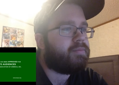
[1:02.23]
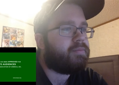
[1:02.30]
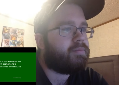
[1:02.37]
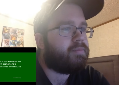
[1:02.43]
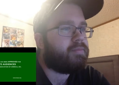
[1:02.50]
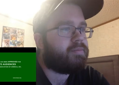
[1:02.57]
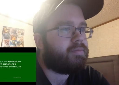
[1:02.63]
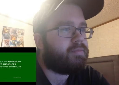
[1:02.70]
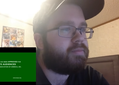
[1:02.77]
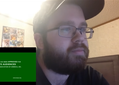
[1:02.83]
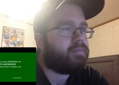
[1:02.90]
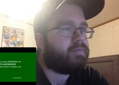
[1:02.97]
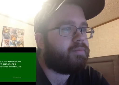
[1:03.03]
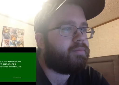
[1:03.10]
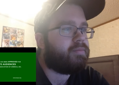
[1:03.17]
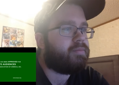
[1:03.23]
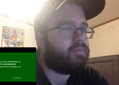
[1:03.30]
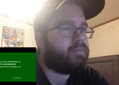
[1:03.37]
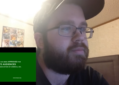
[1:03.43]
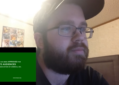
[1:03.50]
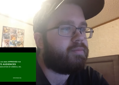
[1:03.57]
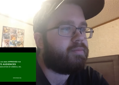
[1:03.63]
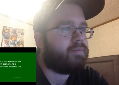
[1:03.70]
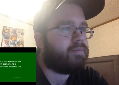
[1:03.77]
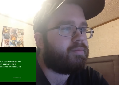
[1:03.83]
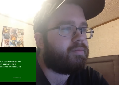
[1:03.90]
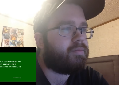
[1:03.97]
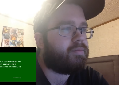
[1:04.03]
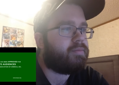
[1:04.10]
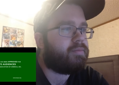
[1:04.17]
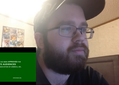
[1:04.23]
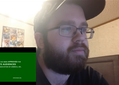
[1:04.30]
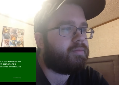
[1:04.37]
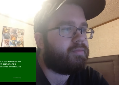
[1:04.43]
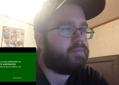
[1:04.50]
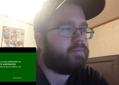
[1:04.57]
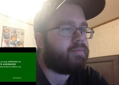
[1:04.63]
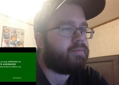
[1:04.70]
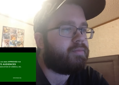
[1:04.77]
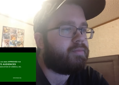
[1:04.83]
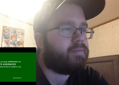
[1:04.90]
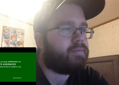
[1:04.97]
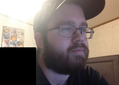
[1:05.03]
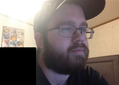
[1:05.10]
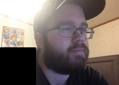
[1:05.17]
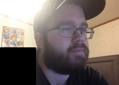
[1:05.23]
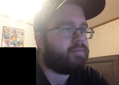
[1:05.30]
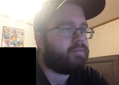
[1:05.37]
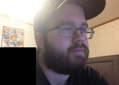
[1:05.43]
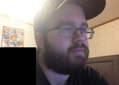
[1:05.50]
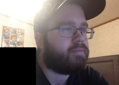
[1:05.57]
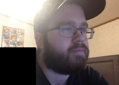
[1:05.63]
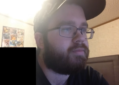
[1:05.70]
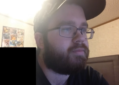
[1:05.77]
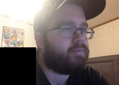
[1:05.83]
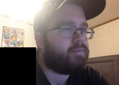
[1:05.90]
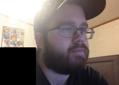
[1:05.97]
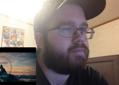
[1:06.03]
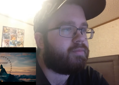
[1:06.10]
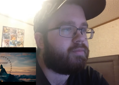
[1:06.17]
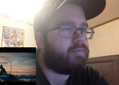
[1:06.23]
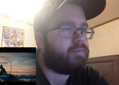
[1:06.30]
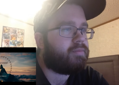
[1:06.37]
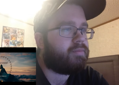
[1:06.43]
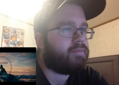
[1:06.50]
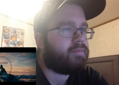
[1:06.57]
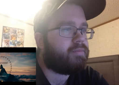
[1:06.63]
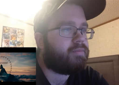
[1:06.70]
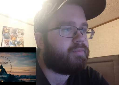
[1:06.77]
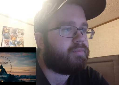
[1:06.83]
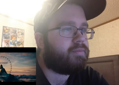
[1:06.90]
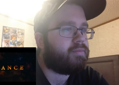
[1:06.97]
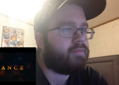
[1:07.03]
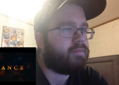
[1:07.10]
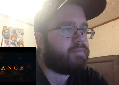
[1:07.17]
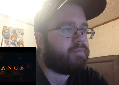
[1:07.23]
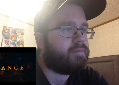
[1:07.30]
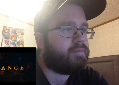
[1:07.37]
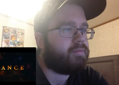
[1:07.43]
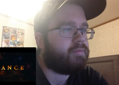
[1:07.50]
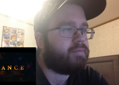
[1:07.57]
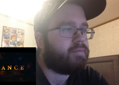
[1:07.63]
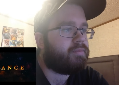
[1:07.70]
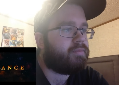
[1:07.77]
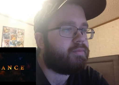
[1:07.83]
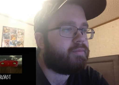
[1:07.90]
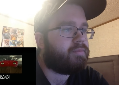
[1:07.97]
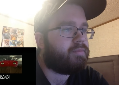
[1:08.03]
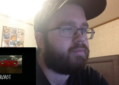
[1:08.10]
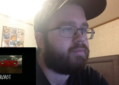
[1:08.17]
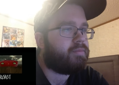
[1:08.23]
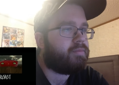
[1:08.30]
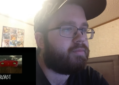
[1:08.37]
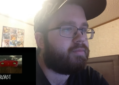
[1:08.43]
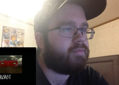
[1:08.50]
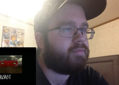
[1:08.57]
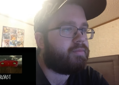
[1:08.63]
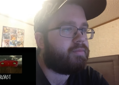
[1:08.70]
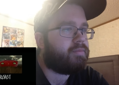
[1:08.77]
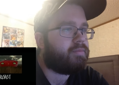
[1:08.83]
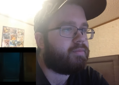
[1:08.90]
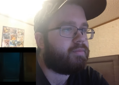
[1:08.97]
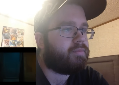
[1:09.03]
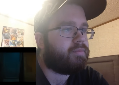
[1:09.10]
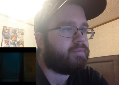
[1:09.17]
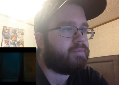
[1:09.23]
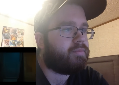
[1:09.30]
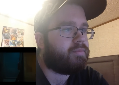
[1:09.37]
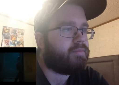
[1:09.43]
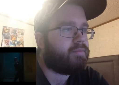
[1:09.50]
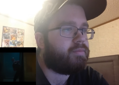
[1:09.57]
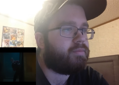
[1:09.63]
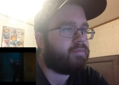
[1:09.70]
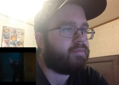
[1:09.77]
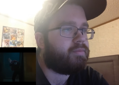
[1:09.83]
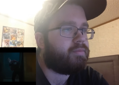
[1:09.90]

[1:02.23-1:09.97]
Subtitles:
No one is speaking in this clip.